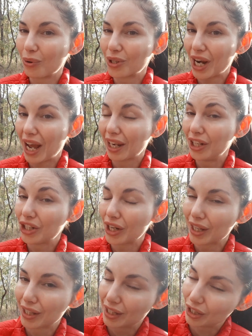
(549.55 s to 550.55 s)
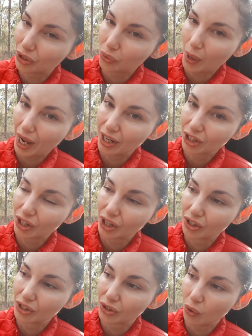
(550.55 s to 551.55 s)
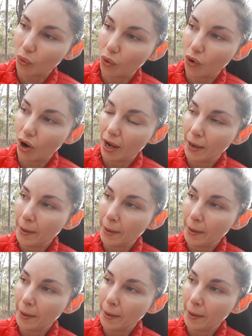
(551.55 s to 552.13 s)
challenging situations, or